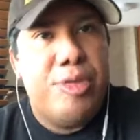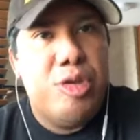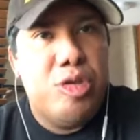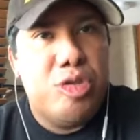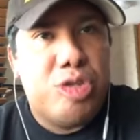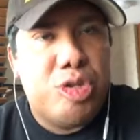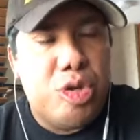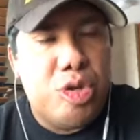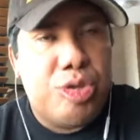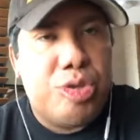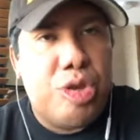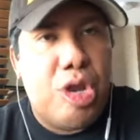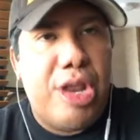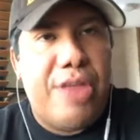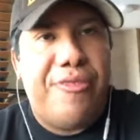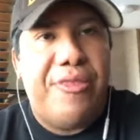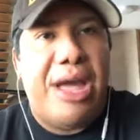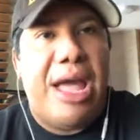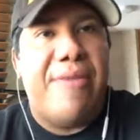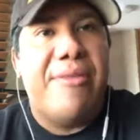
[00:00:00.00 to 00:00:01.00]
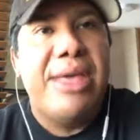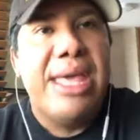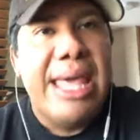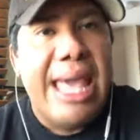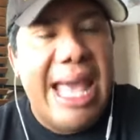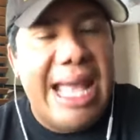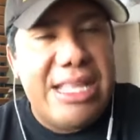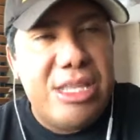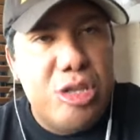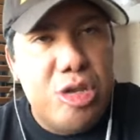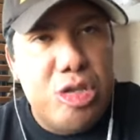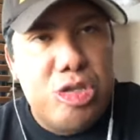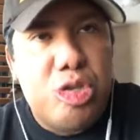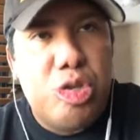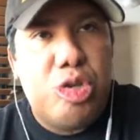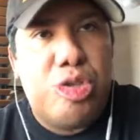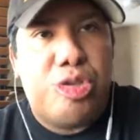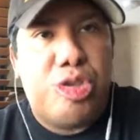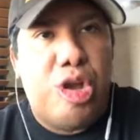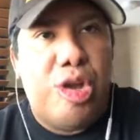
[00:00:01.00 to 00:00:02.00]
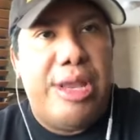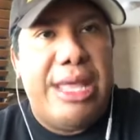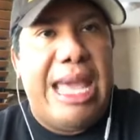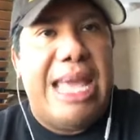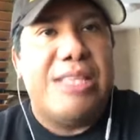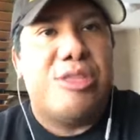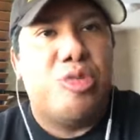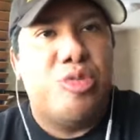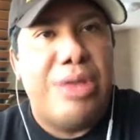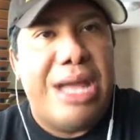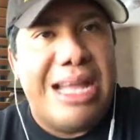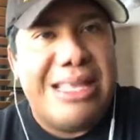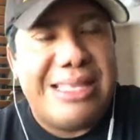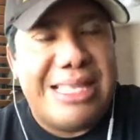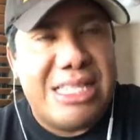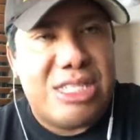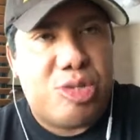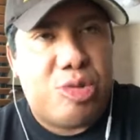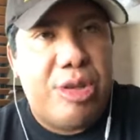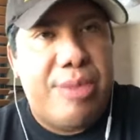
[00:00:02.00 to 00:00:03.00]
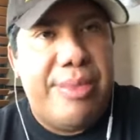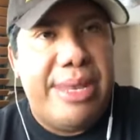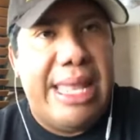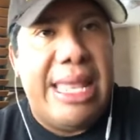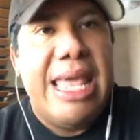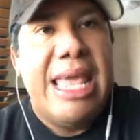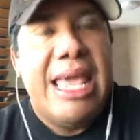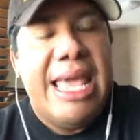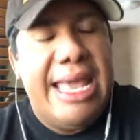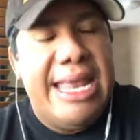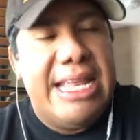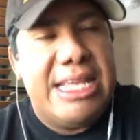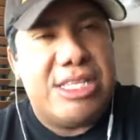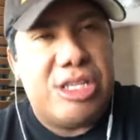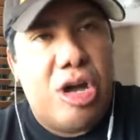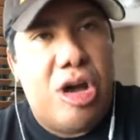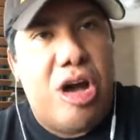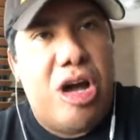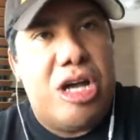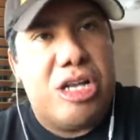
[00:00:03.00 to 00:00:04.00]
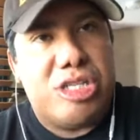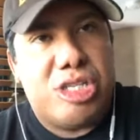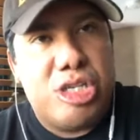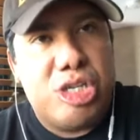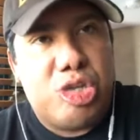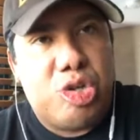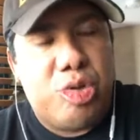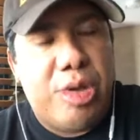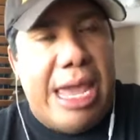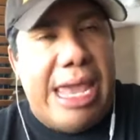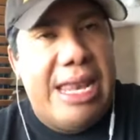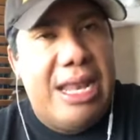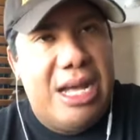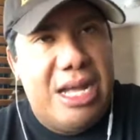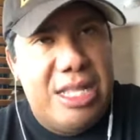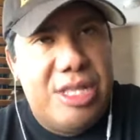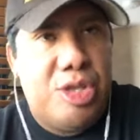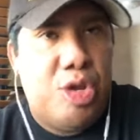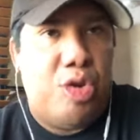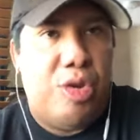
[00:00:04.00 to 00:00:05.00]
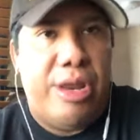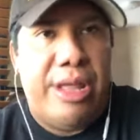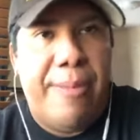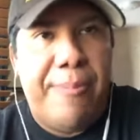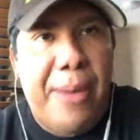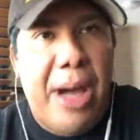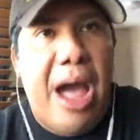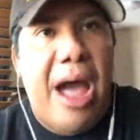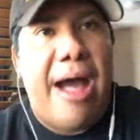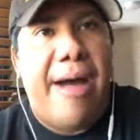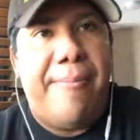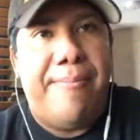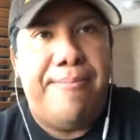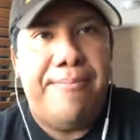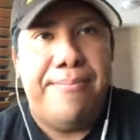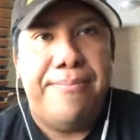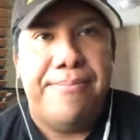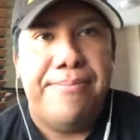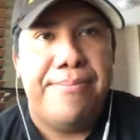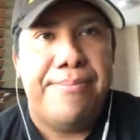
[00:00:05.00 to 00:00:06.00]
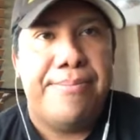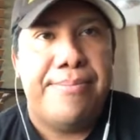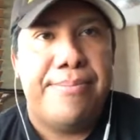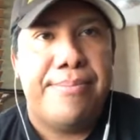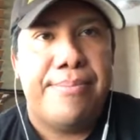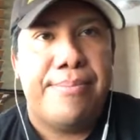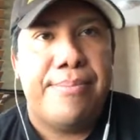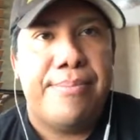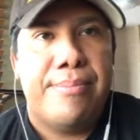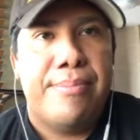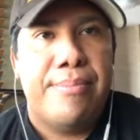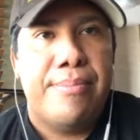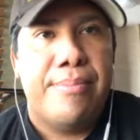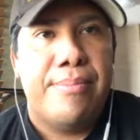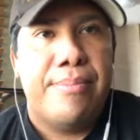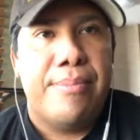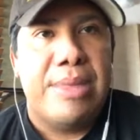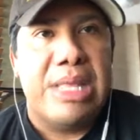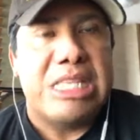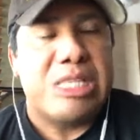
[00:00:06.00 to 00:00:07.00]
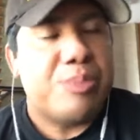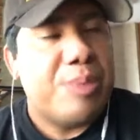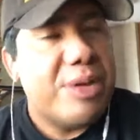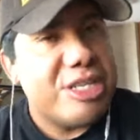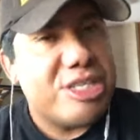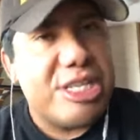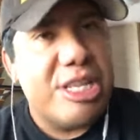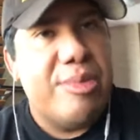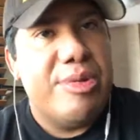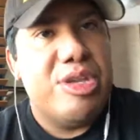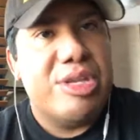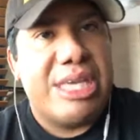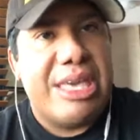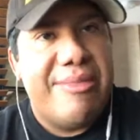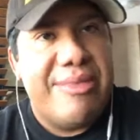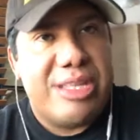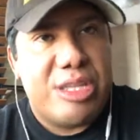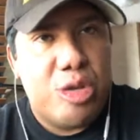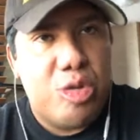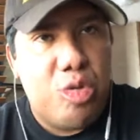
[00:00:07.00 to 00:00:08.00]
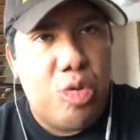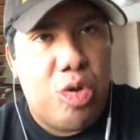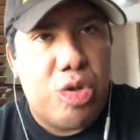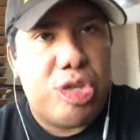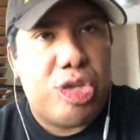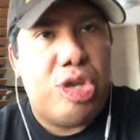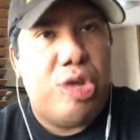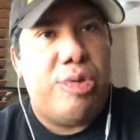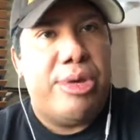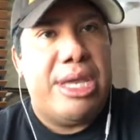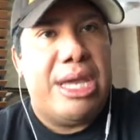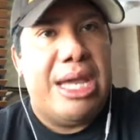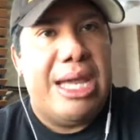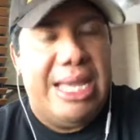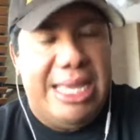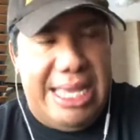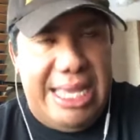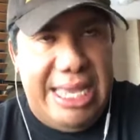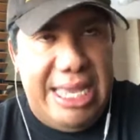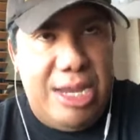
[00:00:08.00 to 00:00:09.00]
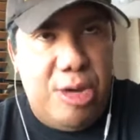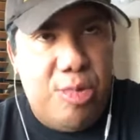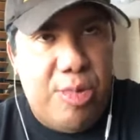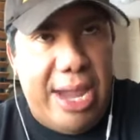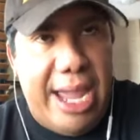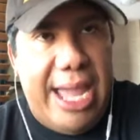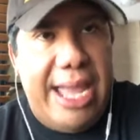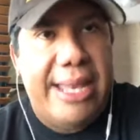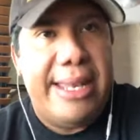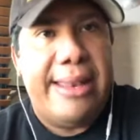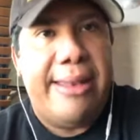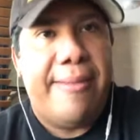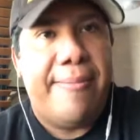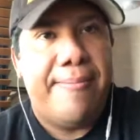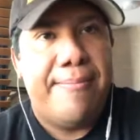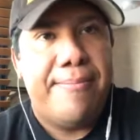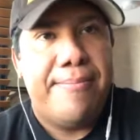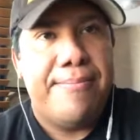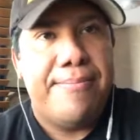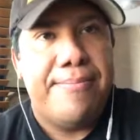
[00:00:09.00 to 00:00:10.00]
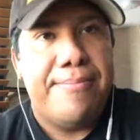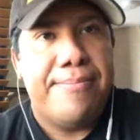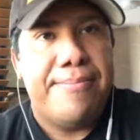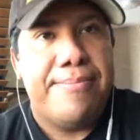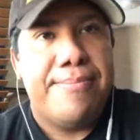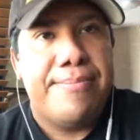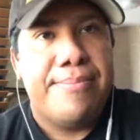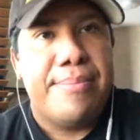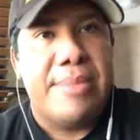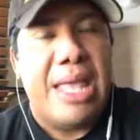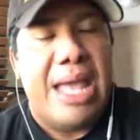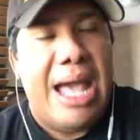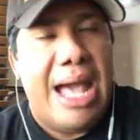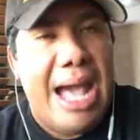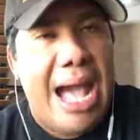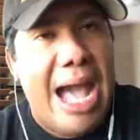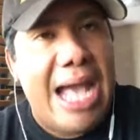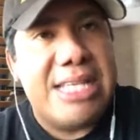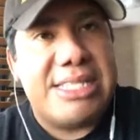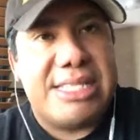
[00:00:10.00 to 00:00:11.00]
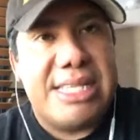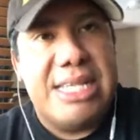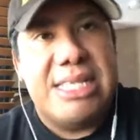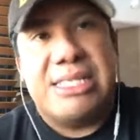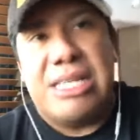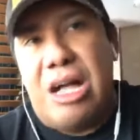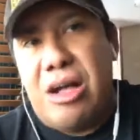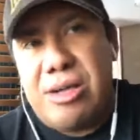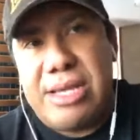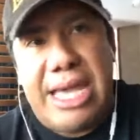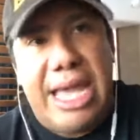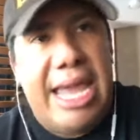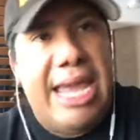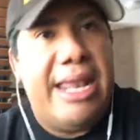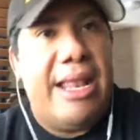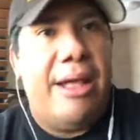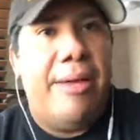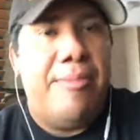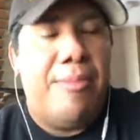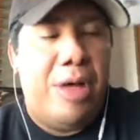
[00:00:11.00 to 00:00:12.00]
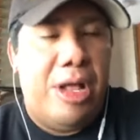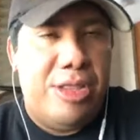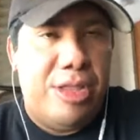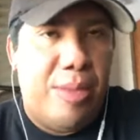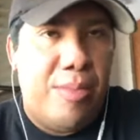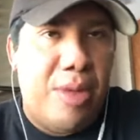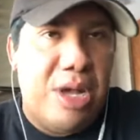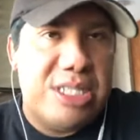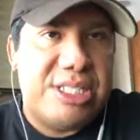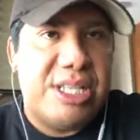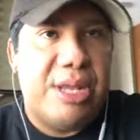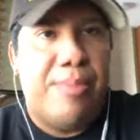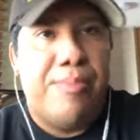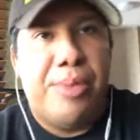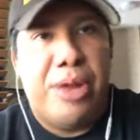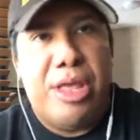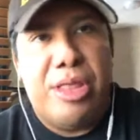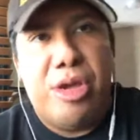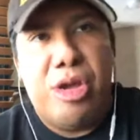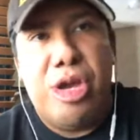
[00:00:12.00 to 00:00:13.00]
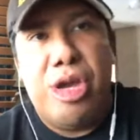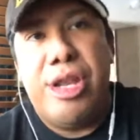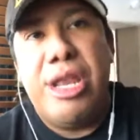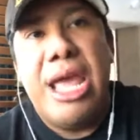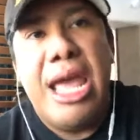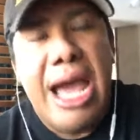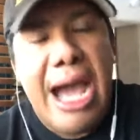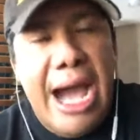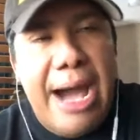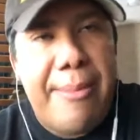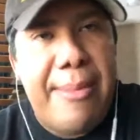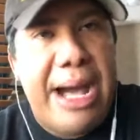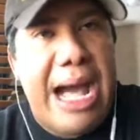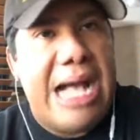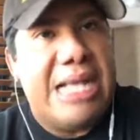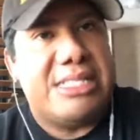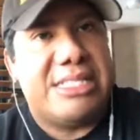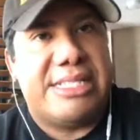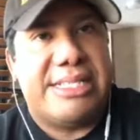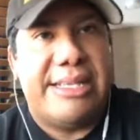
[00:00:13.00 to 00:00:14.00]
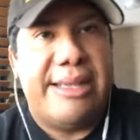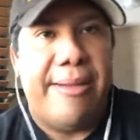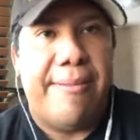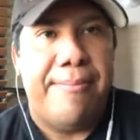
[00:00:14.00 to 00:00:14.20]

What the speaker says: U-235 and U-238 do not discriminate. And it's all to create a dirty bomb. Especially when you give it to North Korea, Iran, ISIS, Al-Qaeda, the Muslim Brotherhood, Hamas.